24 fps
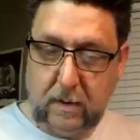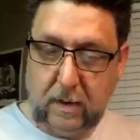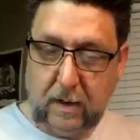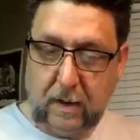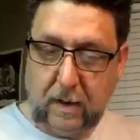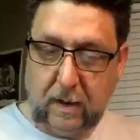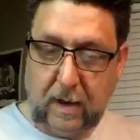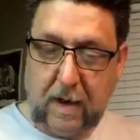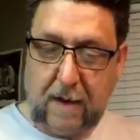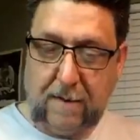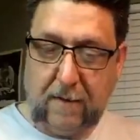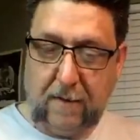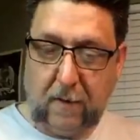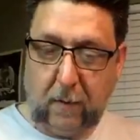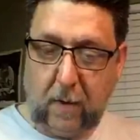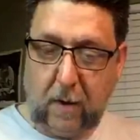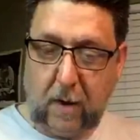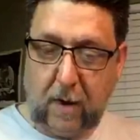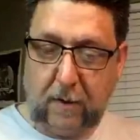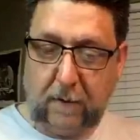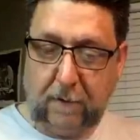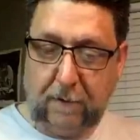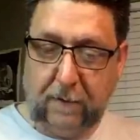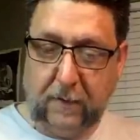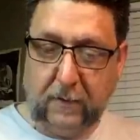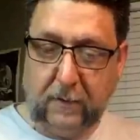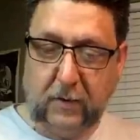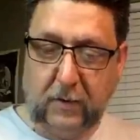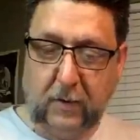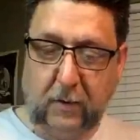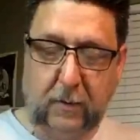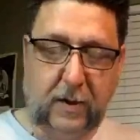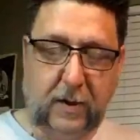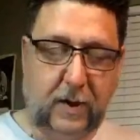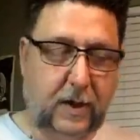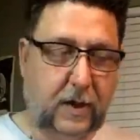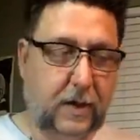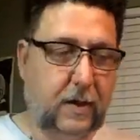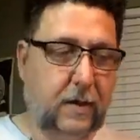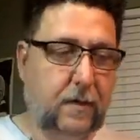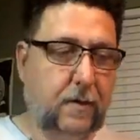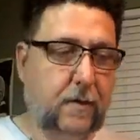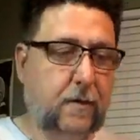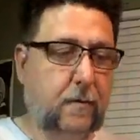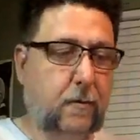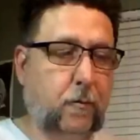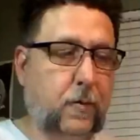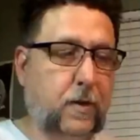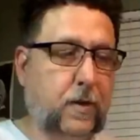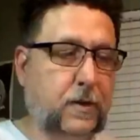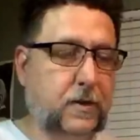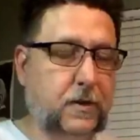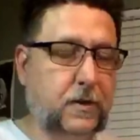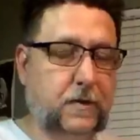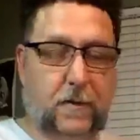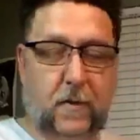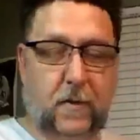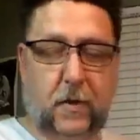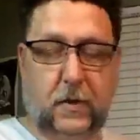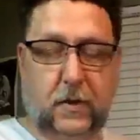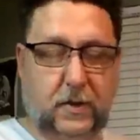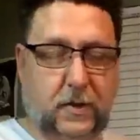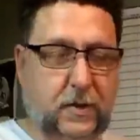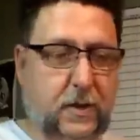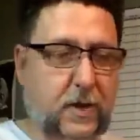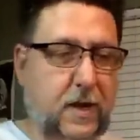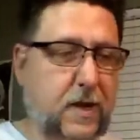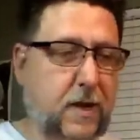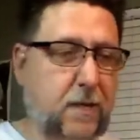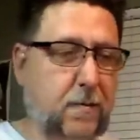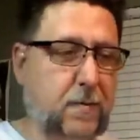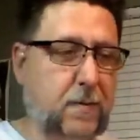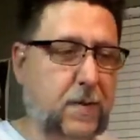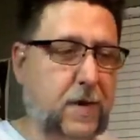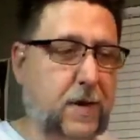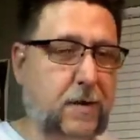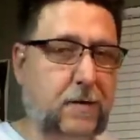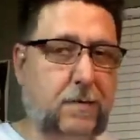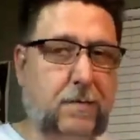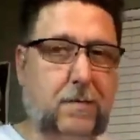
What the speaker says: lava rock filter media. Rinse first. Yeah, I bet.